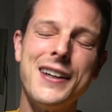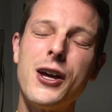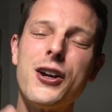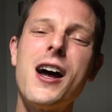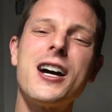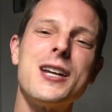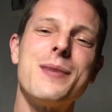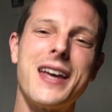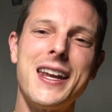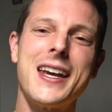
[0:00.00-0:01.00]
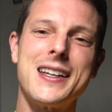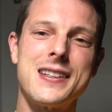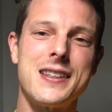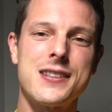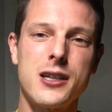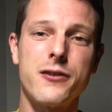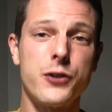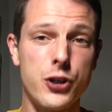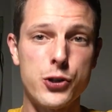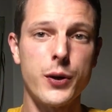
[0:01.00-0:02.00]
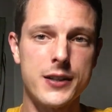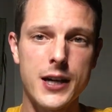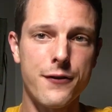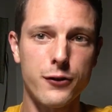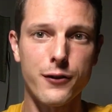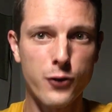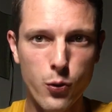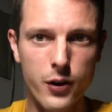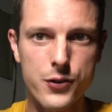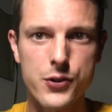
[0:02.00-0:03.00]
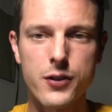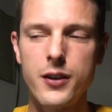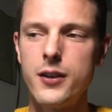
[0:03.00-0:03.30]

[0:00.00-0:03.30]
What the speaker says: Now you're not going to be getting into this stuff when you're doing TEFL, of course.